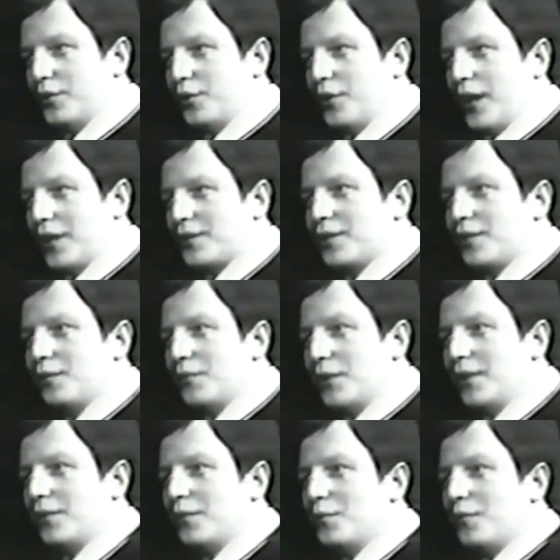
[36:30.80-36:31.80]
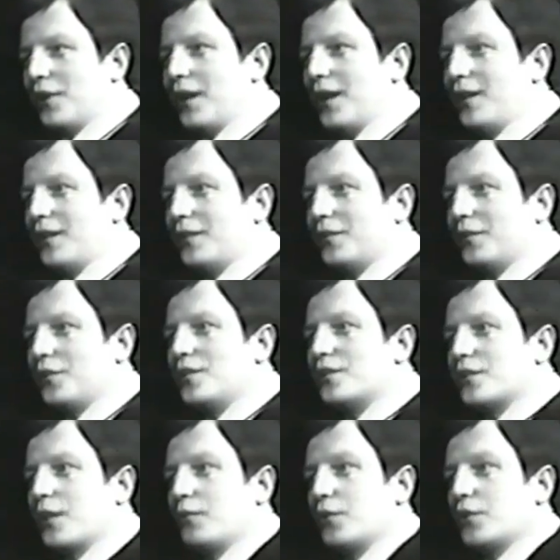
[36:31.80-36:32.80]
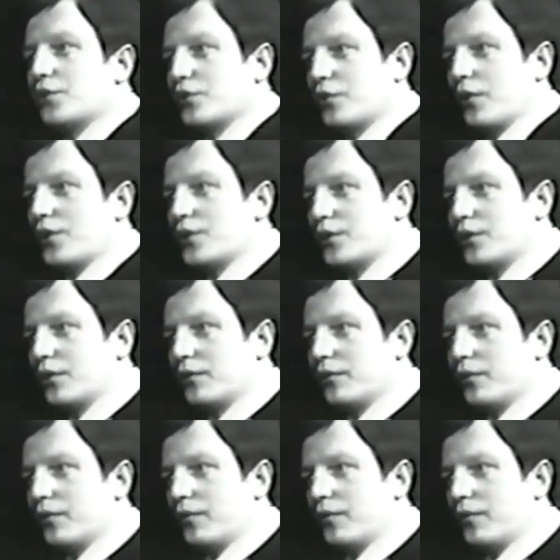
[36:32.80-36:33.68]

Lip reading: Do you actually mean to imply that there is some distortion